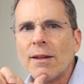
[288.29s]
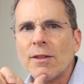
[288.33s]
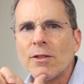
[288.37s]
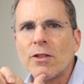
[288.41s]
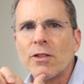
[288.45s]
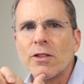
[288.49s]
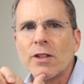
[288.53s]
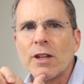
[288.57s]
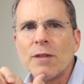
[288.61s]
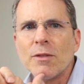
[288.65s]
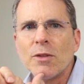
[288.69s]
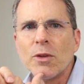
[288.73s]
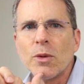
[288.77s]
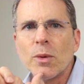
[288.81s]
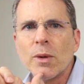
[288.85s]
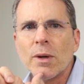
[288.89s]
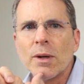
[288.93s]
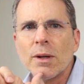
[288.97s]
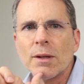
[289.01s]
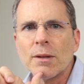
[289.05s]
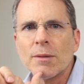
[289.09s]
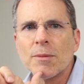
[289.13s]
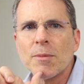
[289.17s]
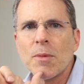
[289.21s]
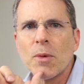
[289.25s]
just to give you
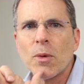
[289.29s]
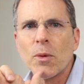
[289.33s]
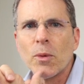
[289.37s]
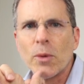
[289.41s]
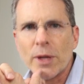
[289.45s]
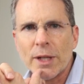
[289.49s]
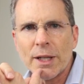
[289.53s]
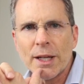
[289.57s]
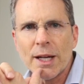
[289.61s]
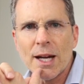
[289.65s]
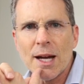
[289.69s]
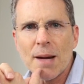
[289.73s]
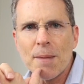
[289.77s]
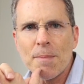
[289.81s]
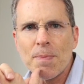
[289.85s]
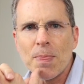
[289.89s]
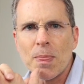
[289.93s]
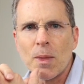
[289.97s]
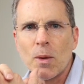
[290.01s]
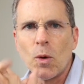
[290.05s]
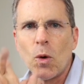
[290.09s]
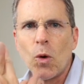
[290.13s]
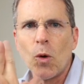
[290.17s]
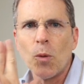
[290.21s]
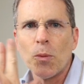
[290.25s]
a recap,
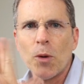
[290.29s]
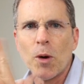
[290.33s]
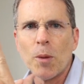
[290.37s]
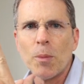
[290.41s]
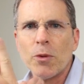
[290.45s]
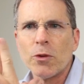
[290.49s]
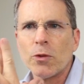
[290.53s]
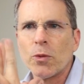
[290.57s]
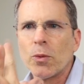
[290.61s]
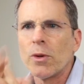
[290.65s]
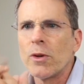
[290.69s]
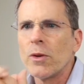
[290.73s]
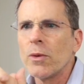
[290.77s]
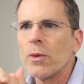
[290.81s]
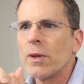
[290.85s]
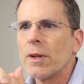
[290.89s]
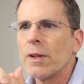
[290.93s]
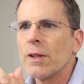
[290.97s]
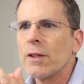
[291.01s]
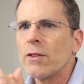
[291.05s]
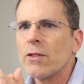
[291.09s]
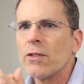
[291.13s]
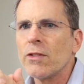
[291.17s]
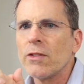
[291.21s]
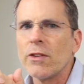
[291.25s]
the whole purpose we're doing
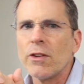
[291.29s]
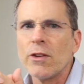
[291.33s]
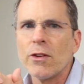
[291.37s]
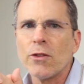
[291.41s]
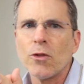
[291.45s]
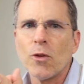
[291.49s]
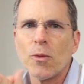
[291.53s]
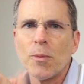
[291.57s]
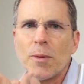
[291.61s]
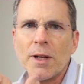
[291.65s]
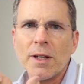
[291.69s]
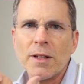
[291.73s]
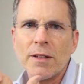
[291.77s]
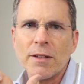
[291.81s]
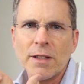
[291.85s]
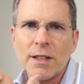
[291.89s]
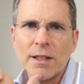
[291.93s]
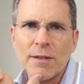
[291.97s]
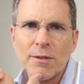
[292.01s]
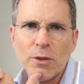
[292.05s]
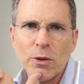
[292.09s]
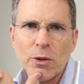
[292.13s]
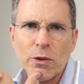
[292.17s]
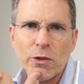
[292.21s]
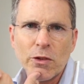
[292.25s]
this is for me to
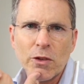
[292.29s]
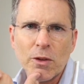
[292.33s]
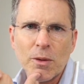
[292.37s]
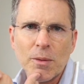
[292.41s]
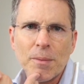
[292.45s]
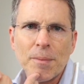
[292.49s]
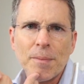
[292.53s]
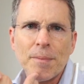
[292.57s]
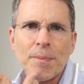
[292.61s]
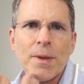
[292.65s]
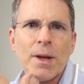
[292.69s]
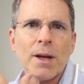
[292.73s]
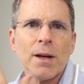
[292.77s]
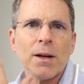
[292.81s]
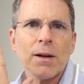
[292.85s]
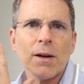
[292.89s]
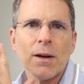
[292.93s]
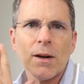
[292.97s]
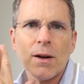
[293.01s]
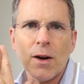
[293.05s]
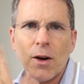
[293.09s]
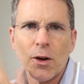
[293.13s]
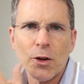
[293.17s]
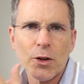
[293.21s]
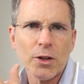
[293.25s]
give you some
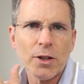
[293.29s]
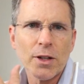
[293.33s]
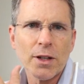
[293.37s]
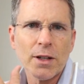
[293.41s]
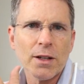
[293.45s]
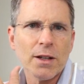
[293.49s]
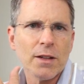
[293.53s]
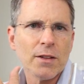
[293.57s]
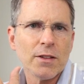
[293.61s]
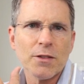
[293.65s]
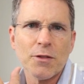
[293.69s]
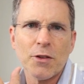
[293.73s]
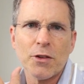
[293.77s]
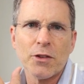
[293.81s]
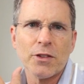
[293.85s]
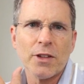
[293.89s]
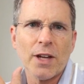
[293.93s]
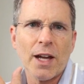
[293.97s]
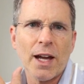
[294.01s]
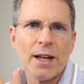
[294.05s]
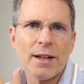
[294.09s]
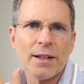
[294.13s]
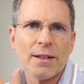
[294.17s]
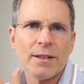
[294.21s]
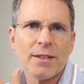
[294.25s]
utterly
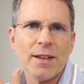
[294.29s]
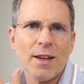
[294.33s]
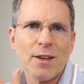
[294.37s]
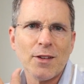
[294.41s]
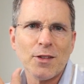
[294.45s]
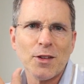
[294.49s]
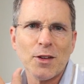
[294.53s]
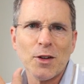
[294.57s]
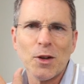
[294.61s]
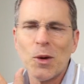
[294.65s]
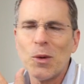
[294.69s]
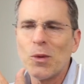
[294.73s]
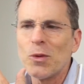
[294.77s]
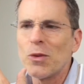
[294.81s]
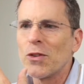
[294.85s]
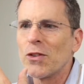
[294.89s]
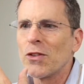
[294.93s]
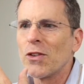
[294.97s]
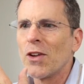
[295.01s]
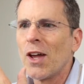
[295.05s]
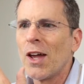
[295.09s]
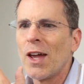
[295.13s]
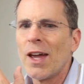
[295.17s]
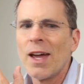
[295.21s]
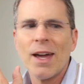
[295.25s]
unsophisticated tasting
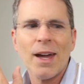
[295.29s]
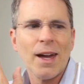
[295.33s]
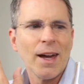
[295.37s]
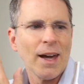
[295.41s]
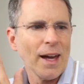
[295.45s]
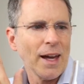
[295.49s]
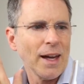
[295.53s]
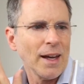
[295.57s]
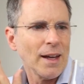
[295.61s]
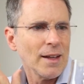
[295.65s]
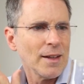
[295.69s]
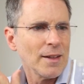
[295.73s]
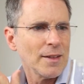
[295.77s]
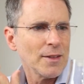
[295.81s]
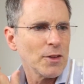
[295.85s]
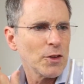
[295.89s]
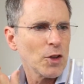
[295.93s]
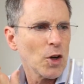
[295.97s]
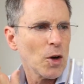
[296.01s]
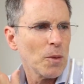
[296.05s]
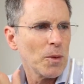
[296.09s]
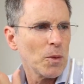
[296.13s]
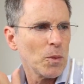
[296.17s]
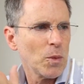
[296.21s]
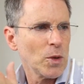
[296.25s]
notes and
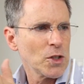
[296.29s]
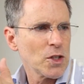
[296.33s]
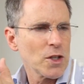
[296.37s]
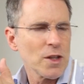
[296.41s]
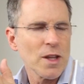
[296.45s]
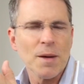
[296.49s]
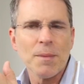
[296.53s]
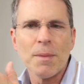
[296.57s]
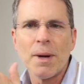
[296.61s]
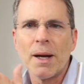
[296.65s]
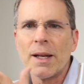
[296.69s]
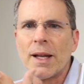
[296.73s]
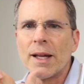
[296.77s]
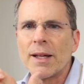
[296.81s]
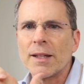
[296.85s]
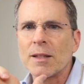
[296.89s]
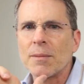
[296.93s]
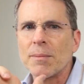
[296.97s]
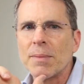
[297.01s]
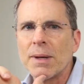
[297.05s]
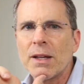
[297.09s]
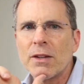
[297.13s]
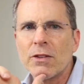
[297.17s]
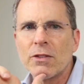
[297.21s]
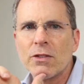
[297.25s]
determine which of them I like the
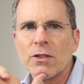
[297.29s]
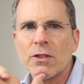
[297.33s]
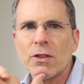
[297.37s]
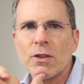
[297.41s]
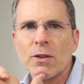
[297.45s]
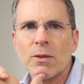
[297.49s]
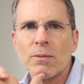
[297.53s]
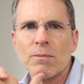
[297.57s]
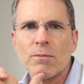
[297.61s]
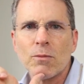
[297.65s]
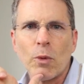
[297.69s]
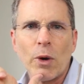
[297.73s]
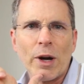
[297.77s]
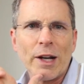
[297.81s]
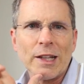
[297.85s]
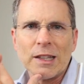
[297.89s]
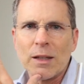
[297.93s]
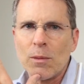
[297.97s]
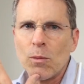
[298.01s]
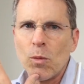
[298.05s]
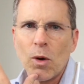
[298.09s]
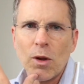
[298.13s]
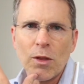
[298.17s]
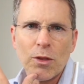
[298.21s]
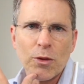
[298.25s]
best, rank
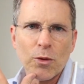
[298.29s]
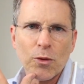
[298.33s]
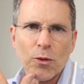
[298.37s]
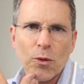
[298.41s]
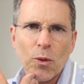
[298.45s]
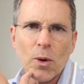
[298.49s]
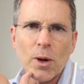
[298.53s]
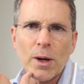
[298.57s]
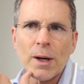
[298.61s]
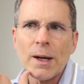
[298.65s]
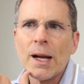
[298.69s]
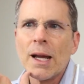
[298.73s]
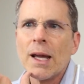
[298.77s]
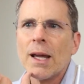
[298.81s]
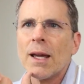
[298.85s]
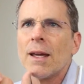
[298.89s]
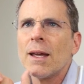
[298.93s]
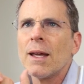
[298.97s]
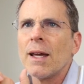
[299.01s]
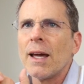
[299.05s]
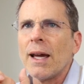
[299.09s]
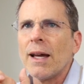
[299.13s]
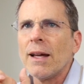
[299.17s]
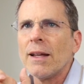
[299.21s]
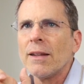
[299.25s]
them 1 through 4,
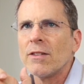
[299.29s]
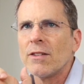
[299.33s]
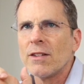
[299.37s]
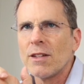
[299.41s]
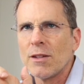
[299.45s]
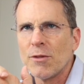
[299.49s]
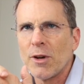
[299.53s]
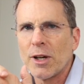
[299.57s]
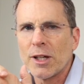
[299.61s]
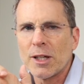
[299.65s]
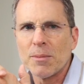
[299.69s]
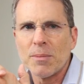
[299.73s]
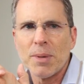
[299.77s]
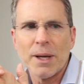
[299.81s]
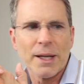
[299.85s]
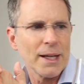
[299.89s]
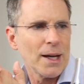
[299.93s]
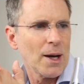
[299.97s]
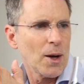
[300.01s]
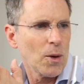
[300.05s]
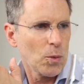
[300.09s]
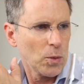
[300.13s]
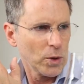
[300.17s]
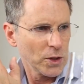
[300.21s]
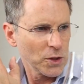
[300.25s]
and see if I can pick
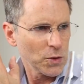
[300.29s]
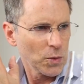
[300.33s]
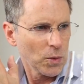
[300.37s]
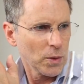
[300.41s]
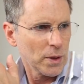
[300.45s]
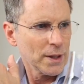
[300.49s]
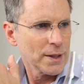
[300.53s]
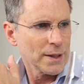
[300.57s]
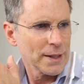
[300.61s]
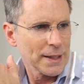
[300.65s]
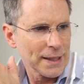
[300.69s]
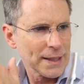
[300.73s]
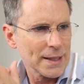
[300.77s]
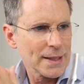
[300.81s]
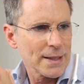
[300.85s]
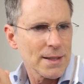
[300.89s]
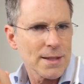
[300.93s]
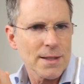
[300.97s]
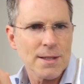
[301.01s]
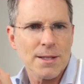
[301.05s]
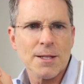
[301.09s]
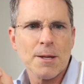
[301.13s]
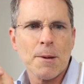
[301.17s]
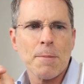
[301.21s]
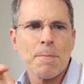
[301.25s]
out which one
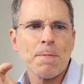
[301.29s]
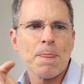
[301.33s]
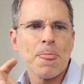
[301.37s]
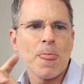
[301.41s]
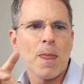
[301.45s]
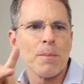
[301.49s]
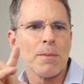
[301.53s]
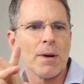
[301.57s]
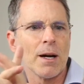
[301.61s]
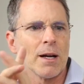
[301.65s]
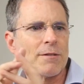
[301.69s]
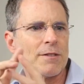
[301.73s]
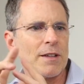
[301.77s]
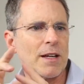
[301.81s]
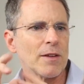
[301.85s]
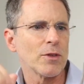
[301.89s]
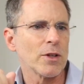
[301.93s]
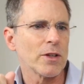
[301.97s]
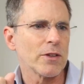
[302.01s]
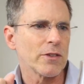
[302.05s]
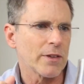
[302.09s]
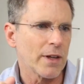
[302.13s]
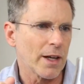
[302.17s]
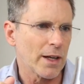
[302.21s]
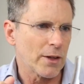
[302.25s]
is my
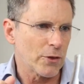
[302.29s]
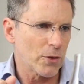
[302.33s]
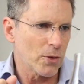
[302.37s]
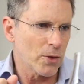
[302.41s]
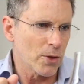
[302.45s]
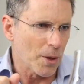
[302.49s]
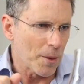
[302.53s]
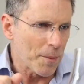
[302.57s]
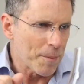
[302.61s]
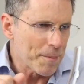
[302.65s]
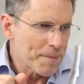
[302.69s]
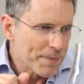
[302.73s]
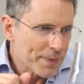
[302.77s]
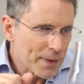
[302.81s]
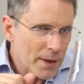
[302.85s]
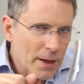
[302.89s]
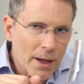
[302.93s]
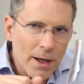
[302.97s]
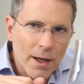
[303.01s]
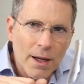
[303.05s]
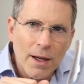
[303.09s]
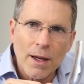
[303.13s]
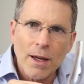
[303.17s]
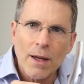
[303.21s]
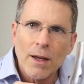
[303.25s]
favorite Stagg Junior.
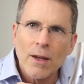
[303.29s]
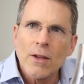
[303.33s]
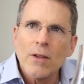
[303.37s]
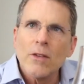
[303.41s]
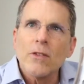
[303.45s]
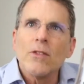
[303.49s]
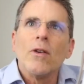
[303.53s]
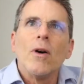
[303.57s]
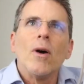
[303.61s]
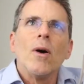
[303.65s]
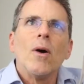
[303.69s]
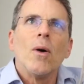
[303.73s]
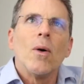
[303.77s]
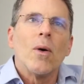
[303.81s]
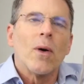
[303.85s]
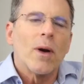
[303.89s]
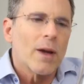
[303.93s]
So